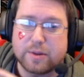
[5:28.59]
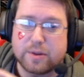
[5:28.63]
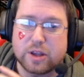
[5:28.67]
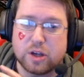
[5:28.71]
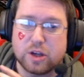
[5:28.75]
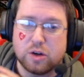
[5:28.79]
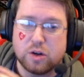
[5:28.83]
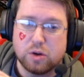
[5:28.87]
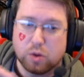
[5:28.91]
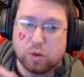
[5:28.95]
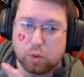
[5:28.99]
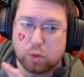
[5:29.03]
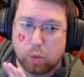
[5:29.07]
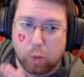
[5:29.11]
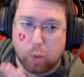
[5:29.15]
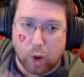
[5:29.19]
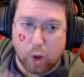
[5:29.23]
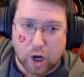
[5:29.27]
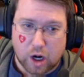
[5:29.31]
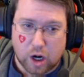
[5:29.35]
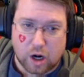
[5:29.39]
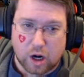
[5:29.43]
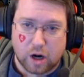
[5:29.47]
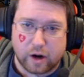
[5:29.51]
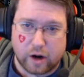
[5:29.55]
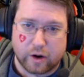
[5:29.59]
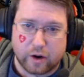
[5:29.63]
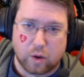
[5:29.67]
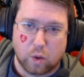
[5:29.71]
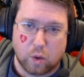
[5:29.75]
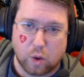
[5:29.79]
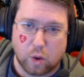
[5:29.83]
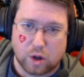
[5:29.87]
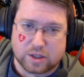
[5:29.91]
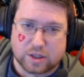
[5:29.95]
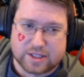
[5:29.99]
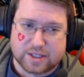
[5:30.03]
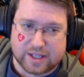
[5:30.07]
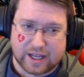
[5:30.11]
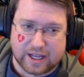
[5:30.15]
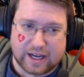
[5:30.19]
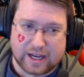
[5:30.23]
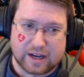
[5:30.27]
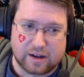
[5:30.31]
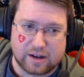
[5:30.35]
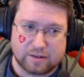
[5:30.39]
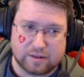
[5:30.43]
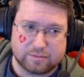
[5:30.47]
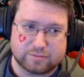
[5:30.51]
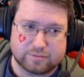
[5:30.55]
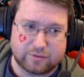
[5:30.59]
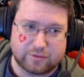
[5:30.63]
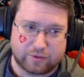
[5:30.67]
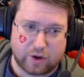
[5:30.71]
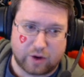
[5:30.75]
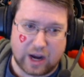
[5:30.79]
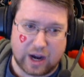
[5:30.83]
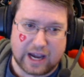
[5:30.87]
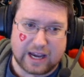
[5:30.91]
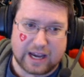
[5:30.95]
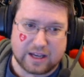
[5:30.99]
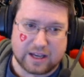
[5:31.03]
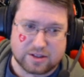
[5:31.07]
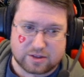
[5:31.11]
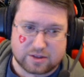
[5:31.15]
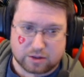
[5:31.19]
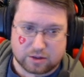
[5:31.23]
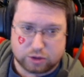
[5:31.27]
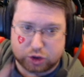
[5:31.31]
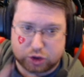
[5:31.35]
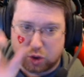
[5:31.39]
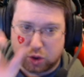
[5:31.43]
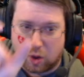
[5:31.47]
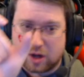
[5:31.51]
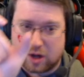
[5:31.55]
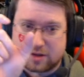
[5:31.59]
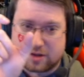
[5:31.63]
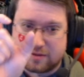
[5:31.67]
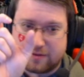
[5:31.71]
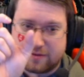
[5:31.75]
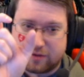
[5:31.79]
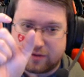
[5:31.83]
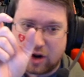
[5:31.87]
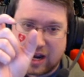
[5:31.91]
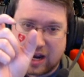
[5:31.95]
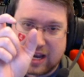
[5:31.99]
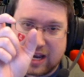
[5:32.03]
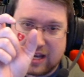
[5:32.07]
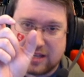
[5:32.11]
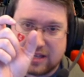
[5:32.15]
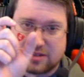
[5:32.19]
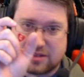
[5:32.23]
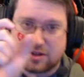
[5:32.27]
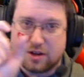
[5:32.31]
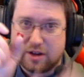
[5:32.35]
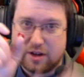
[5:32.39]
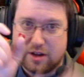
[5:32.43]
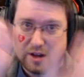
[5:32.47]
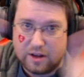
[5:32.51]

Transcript: new word or slang phrase, short phrase,